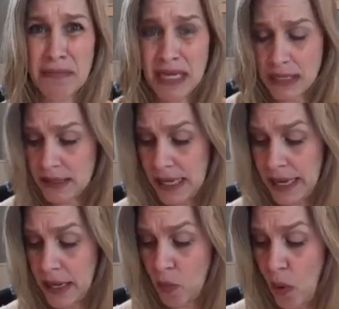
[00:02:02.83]
means
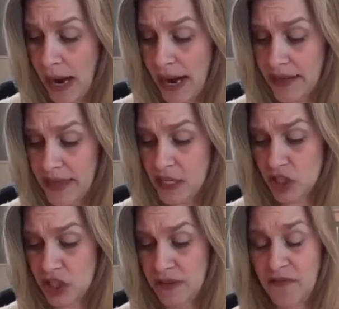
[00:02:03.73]
and why they
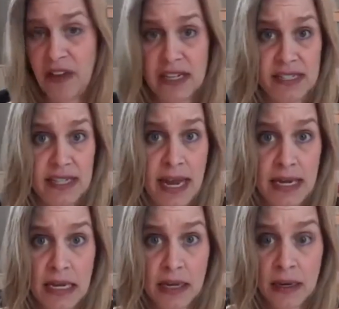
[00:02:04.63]
should invest
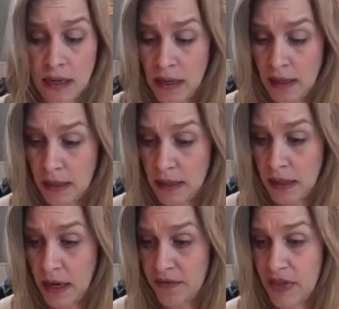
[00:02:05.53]
any
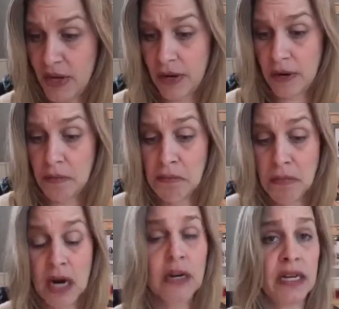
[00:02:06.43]
of their
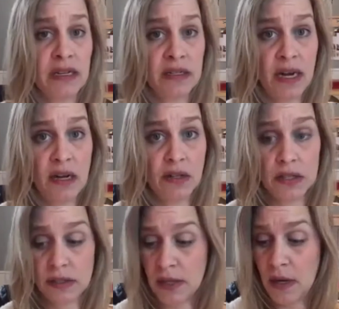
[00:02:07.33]
marketing
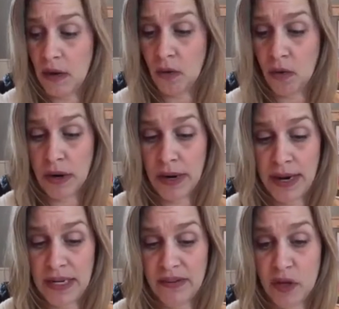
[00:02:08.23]
dollars or
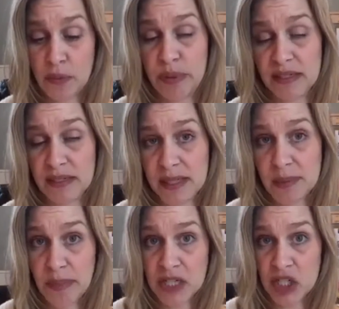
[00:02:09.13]
any of their business
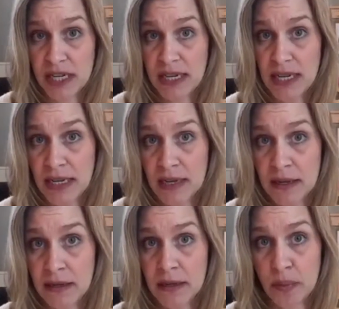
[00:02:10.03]
budget
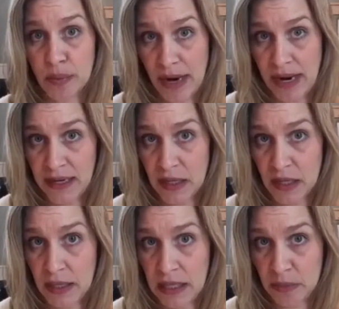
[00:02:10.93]
in branding
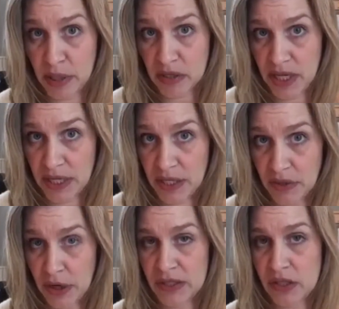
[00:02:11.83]
in
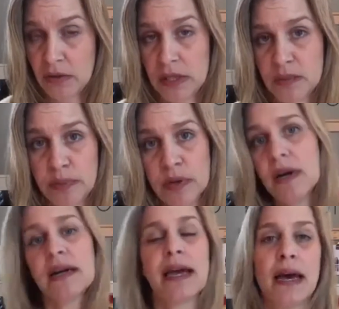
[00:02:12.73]
particular. And so this
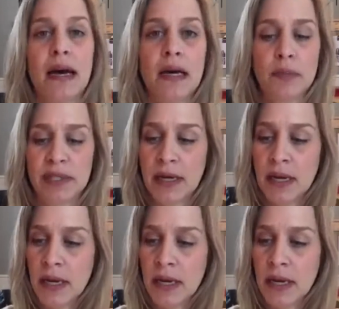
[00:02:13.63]
book helps